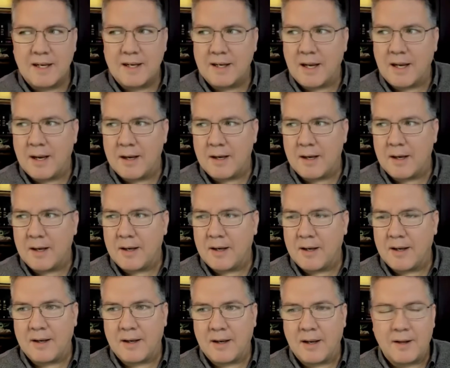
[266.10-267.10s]

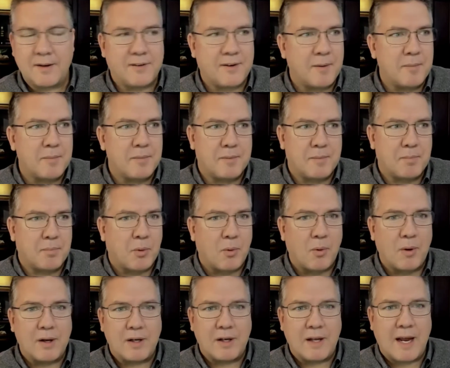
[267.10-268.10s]
at some
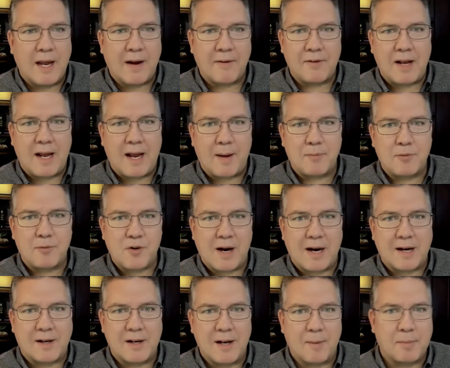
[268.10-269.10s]
point you have to
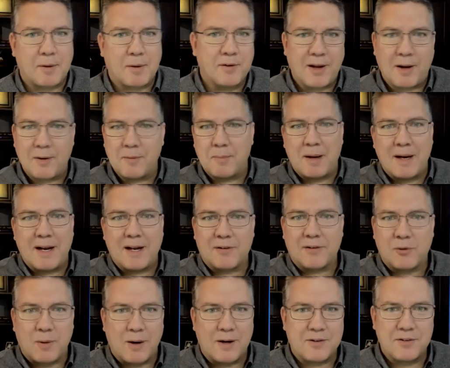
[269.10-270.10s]
abstract up, because my
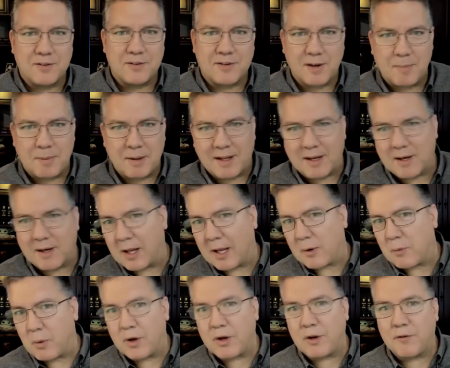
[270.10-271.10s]
next question is going to be like
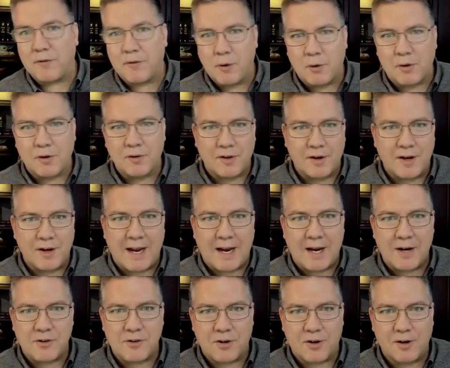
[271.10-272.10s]
where do you focus on
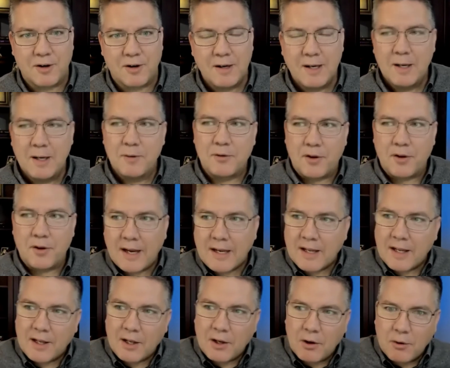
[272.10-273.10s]
Azure? So
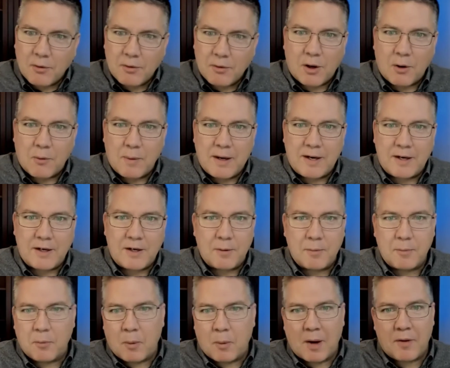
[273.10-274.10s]
you don't go in
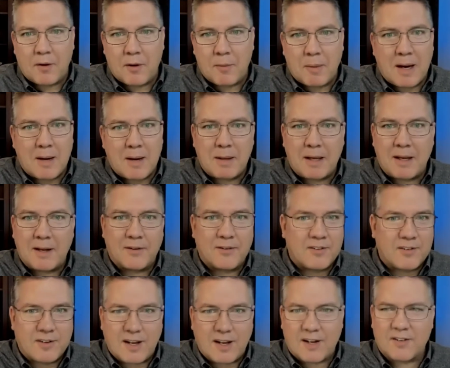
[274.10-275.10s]
and while there might be
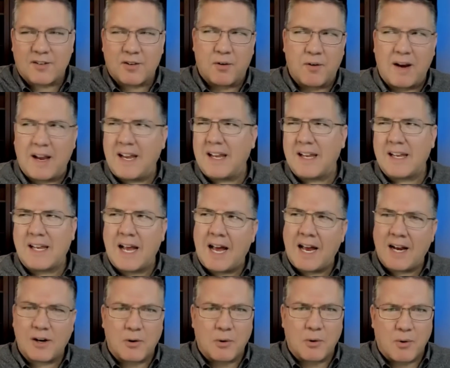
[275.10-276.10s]
6 or 8
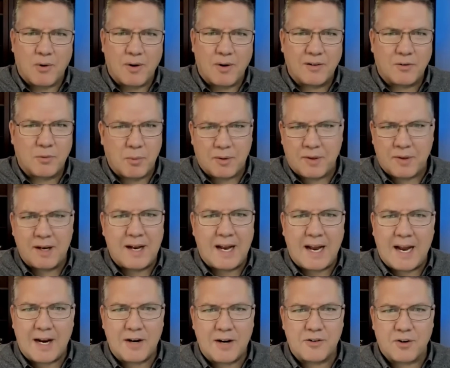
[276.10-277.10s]
categories within
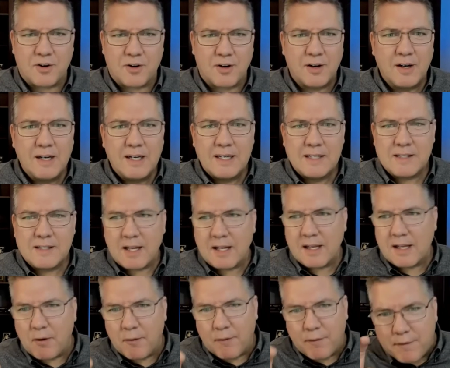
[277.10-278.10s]
Azure, it's not
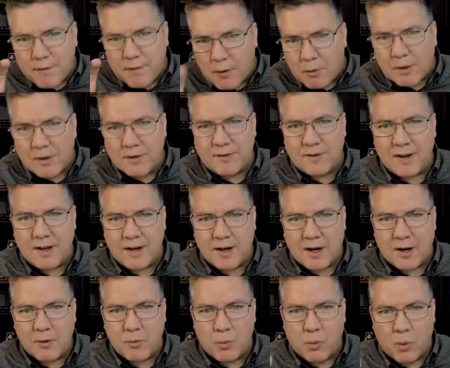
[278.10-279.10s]
like you focus in
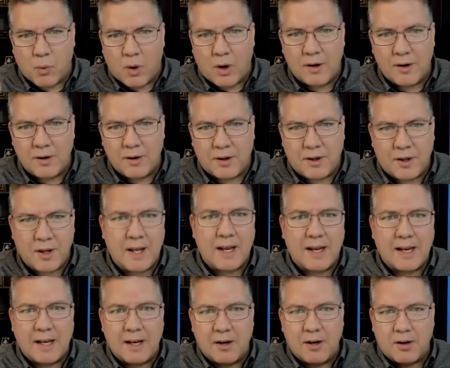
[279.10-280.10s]
on one
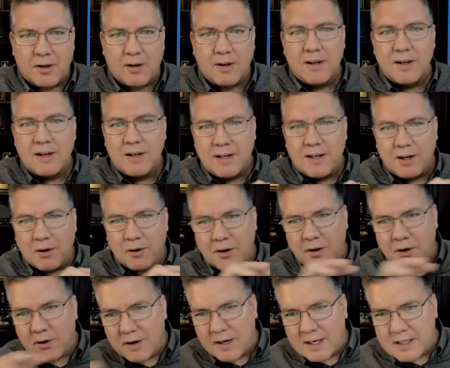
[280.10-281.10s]
thing.
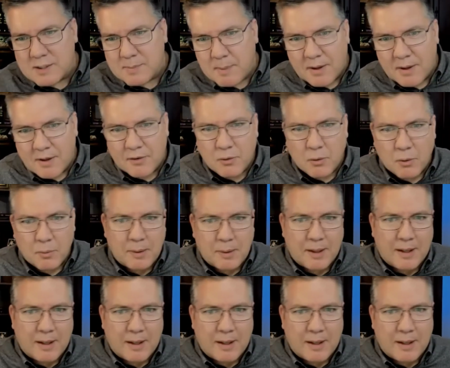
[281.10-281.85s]
Your experience